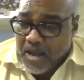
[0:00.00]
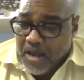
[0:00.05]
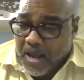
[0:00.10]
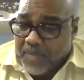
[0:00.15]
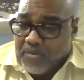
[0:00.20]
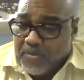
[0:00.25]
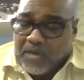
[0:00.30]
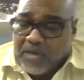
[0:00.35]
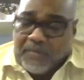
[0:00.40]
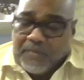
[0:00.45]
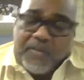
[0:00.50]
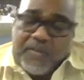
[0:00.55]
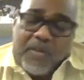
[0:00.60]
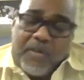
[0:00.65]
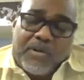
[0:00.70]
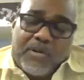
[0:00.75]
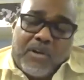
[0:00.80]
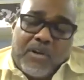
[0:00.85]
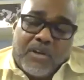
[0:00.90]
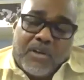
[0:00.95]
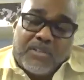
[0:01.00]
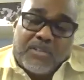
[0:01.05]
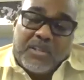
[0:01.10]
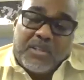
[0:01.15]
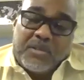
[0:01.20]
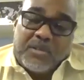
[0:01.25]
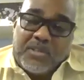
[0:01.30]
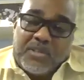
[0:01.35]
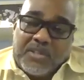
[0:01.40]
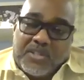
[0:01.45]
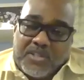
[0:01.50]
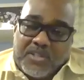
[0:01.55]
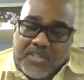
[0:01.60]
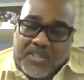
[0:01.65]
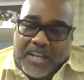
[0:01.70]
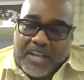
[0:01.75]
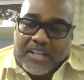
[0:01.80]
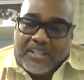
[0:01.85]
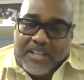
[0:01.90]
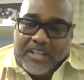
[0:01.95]
I'm looking forward also to the
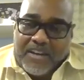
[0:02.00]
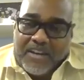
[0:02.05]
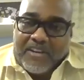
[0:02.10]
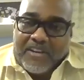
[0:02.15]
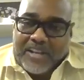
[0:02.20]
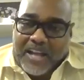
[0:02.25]
secondary